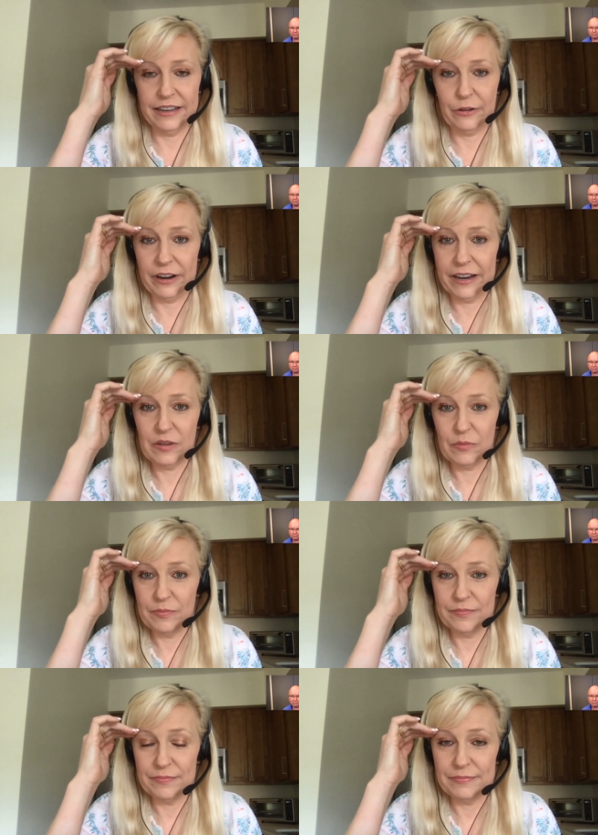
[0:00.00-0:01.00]
Anyway,
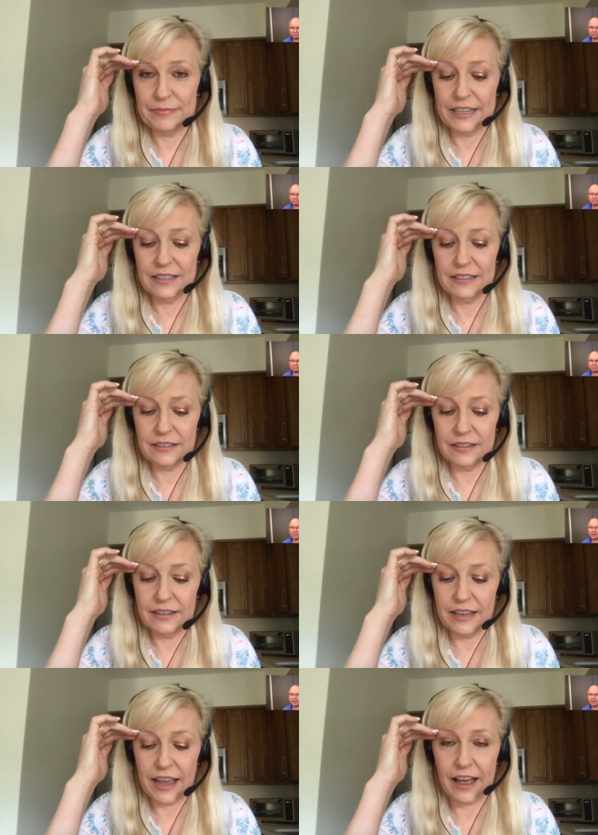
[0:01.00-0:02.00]
but
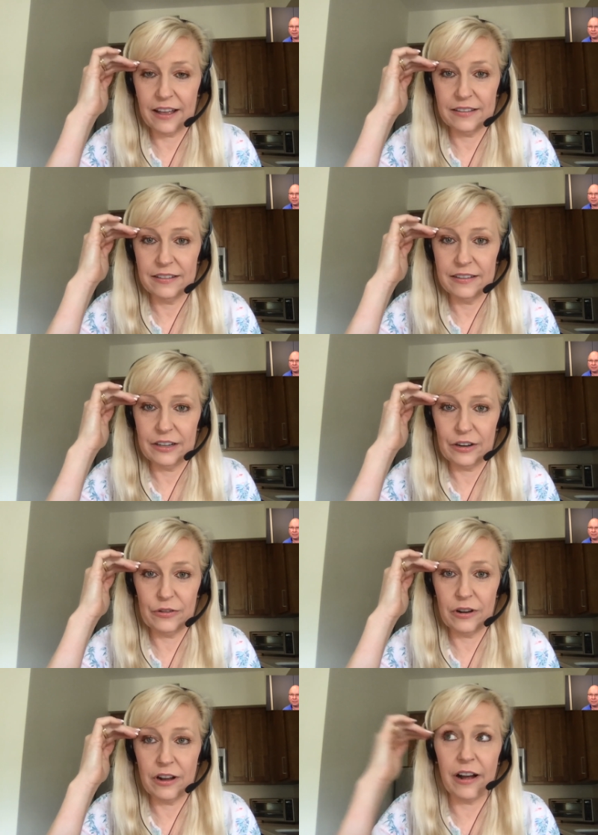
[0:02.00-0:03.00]
yeah, you
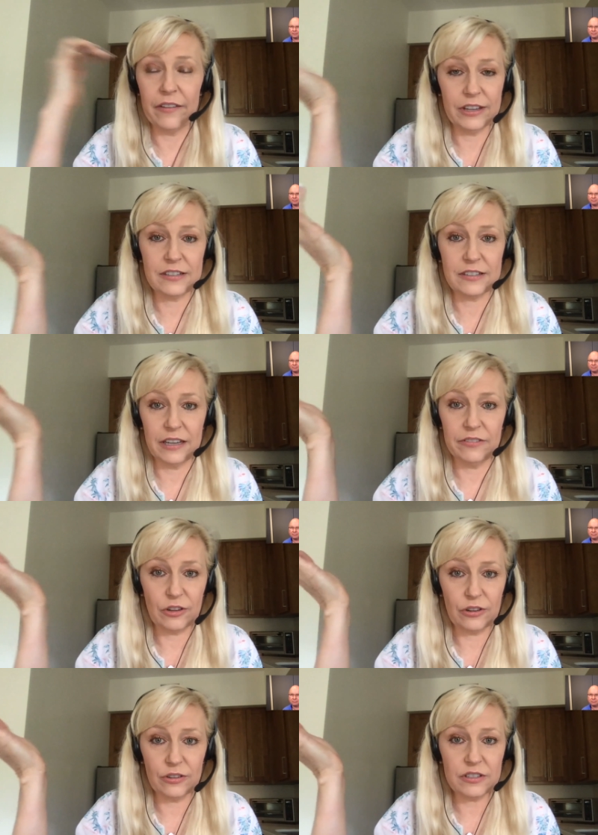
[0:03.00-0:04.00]
know, obviously
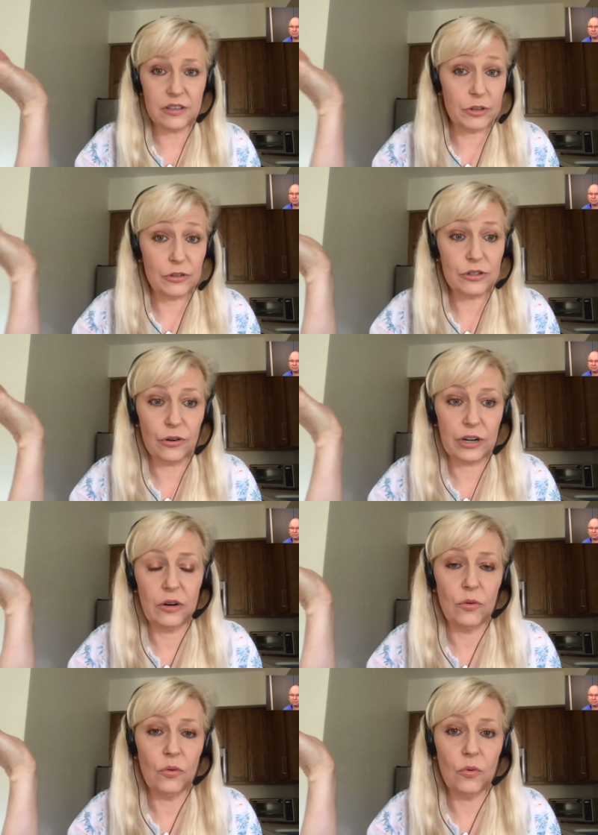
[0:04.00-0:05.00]
if you're someone who's
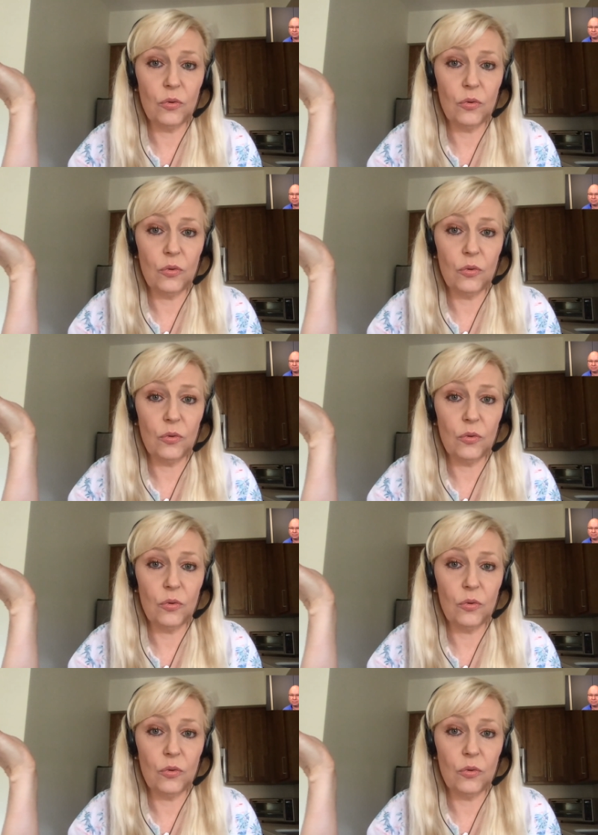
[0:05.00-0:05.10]
hurting,